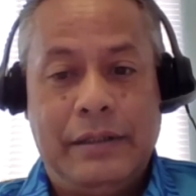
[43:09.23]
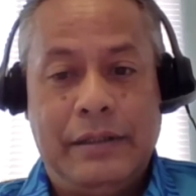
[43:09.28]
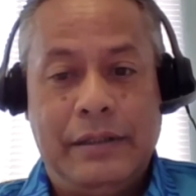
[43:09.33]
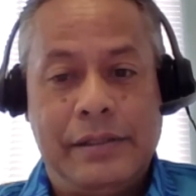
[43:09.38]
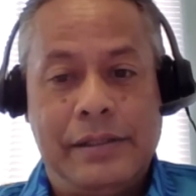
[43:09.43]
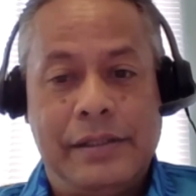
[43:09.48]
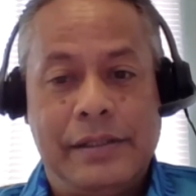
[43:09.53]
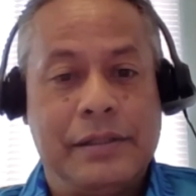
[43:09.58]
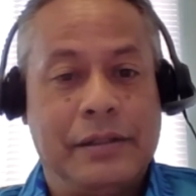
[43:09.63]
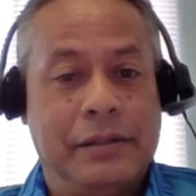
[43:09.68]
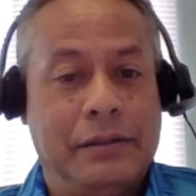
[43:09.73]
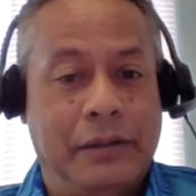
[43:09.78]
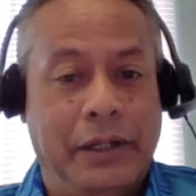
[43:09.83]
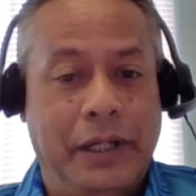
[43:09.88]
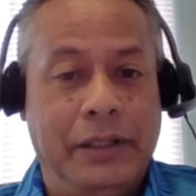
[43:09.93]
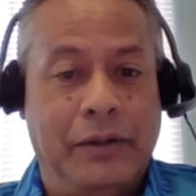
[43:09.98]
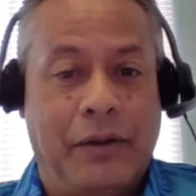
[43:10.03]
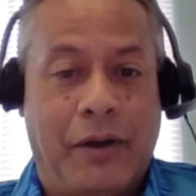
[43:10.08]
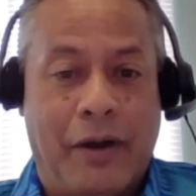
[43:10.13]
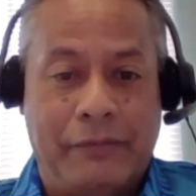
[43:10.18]
this is a
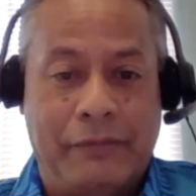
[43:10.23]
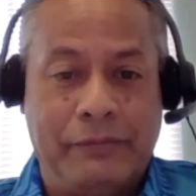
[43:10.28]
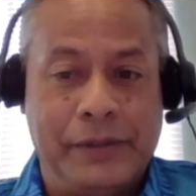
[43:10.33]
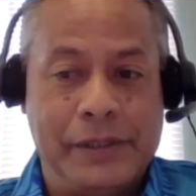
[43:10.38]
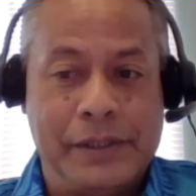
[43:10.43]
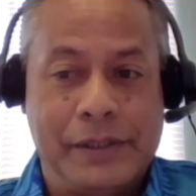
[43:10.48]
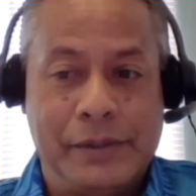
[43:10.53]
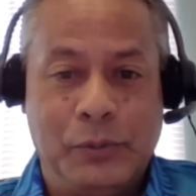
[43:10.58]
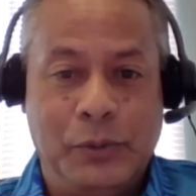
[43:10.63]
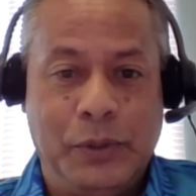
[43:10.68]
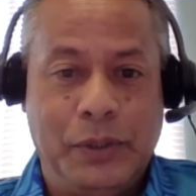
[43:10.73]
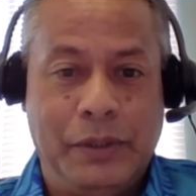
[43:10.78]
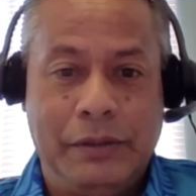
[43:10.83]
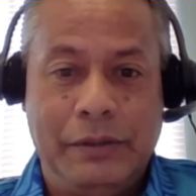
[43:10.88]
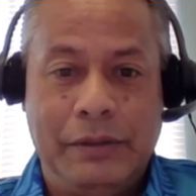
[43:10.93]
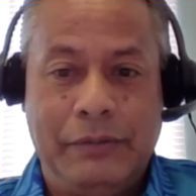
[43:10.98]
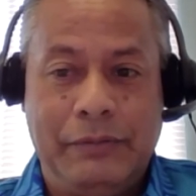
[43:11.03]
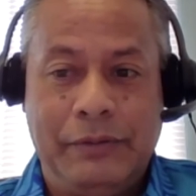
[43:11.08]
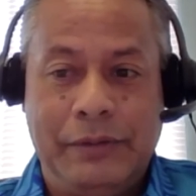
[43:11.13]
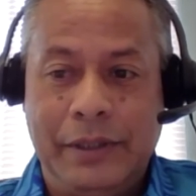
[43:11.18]
great office. We're
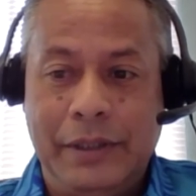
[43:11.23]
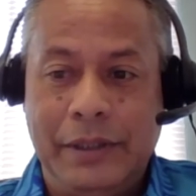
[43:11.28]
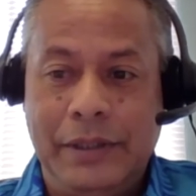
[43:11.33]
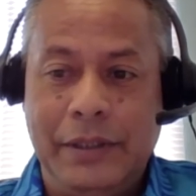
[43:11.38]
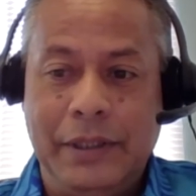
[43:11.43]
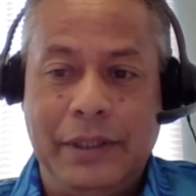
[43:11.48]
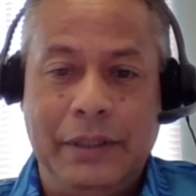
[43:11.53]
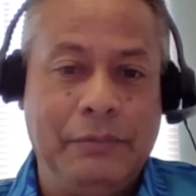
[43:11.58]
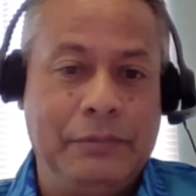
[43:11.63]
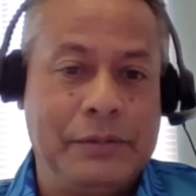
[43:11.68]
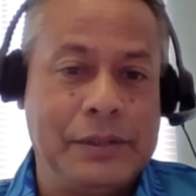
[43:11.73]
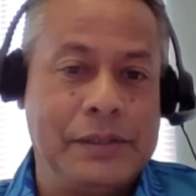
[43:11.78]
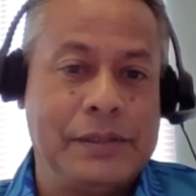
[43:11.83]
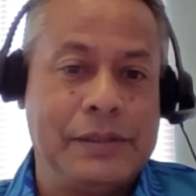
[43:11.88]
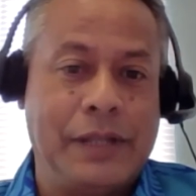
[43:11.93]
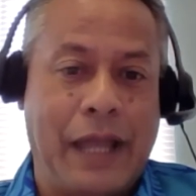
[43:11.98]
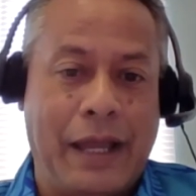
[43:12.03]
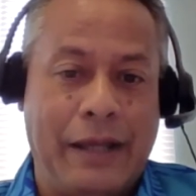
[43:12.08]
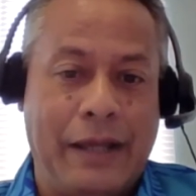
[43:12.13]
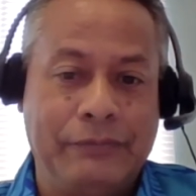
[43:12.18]
13
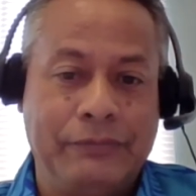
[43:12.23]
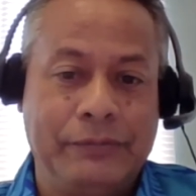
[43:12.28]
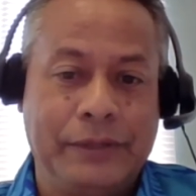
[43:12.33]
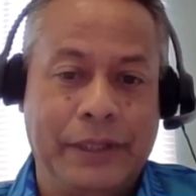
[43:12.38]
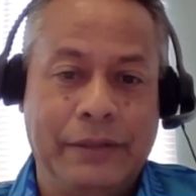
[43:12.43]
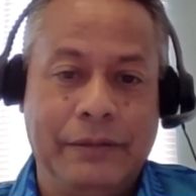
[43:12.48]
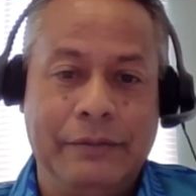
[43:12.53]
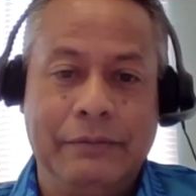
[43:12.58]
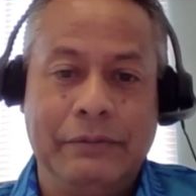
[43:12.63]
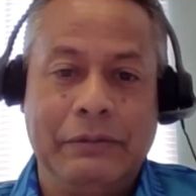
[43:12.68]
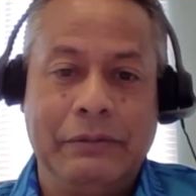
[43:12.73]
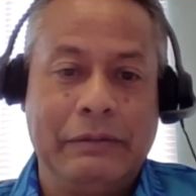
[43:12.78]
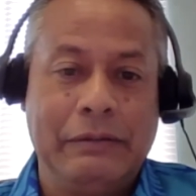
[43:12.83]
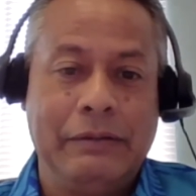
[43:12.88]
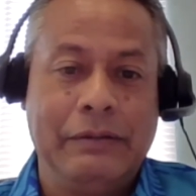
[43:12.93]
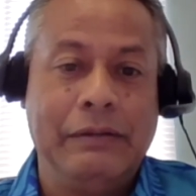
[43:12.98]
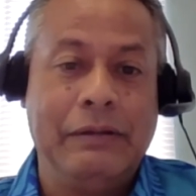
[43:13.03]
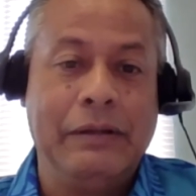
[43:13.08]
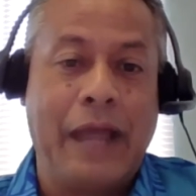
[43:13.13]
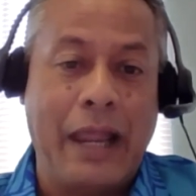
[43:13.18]
staff and
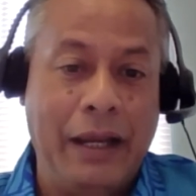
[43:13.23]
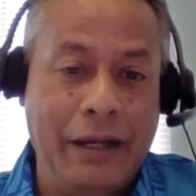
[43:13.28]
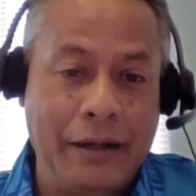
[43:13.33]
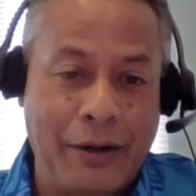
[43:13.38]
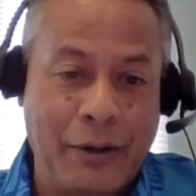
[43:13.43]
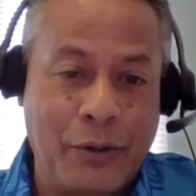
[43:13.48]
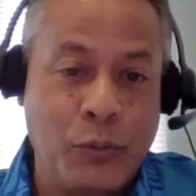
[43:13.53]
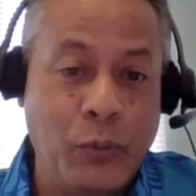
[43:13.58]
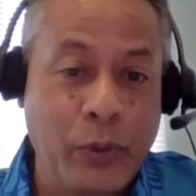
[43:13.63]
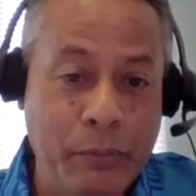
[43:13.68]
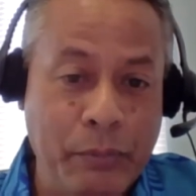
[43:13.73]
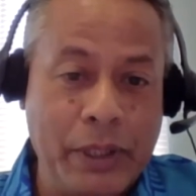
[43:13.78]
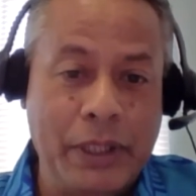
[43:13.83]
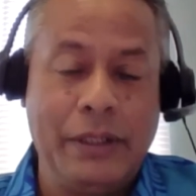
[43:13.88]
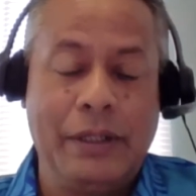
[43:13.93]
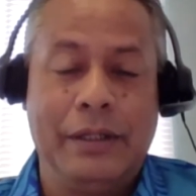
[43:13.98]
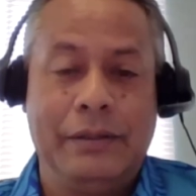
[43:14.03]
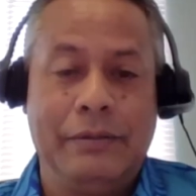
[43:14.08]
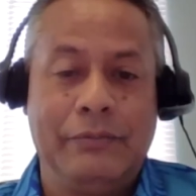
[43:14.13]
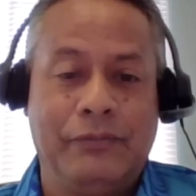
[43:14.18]
nine are women
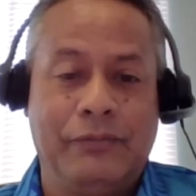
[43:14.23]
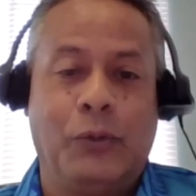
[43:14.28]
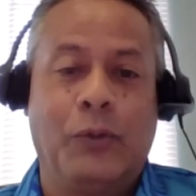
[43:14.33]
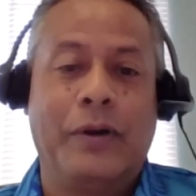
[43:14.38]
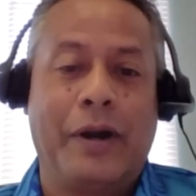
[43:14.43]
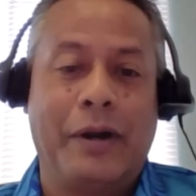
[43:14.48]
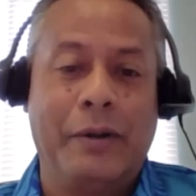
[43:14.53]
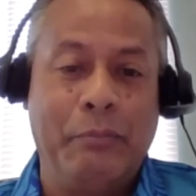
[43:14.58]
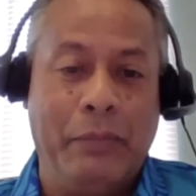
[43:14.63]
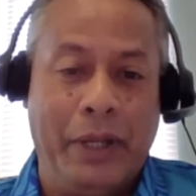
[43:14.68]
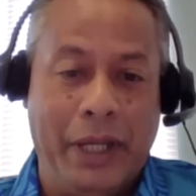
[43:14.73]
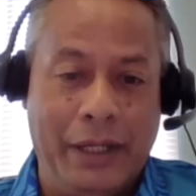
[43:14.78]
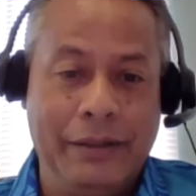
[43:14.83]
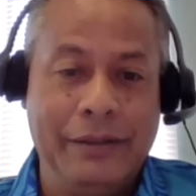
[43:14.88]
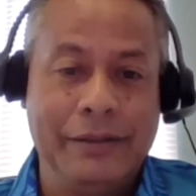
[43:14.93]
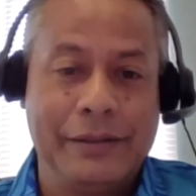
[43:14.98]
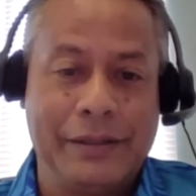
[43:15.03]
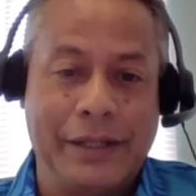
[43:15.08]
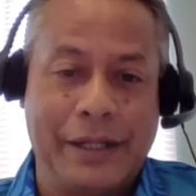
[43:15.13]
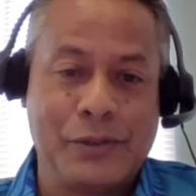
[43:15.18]
and four are men.
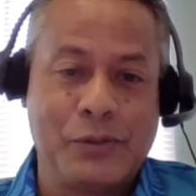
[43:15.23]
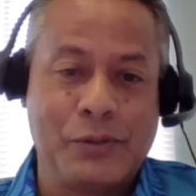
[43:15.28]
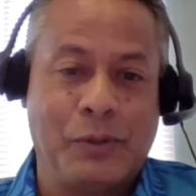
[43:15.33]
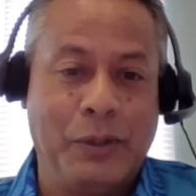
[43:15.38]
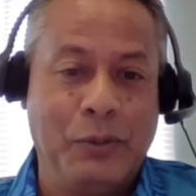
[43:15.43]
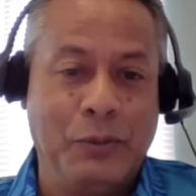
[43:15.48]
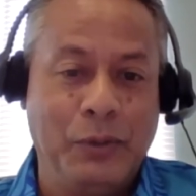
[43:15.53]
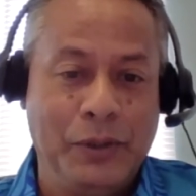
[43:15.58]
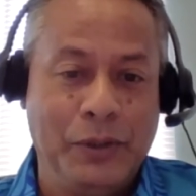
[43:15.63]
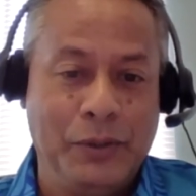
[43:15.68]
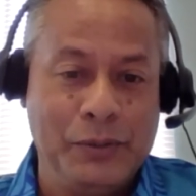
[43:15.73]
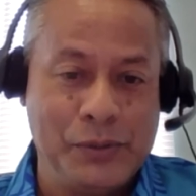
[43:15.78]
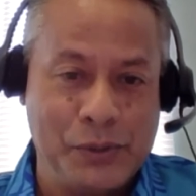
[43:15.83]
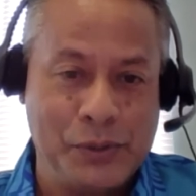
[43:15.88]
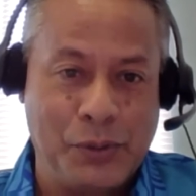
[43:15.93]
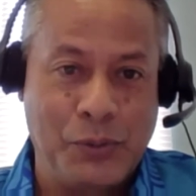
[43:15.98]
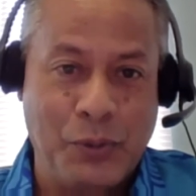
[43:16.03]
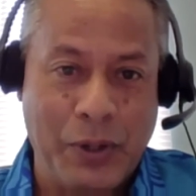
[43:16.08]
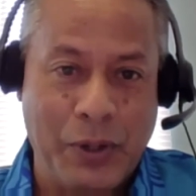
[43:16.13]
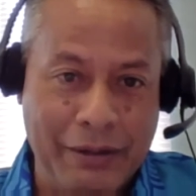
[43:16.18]
That's why we do
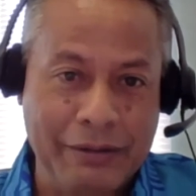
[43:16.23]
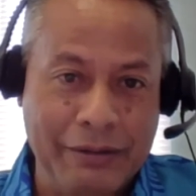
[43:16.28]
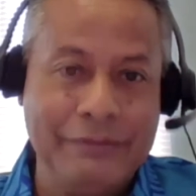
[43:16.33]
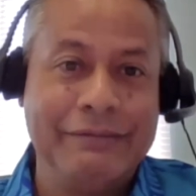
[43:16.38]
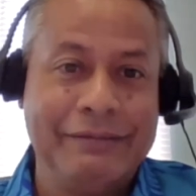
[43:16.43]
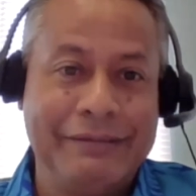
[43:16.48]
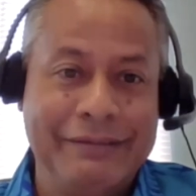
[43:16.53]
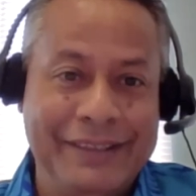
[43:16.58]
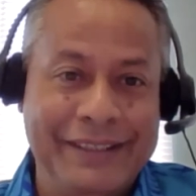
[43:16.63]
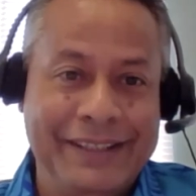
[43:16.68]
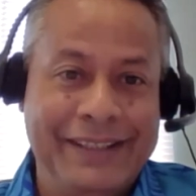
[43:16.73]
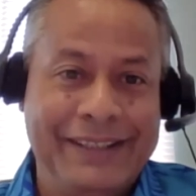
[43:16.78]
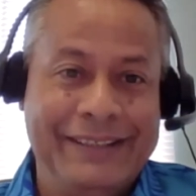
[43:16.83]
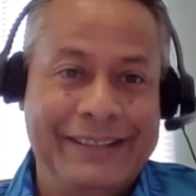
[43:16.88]
so well.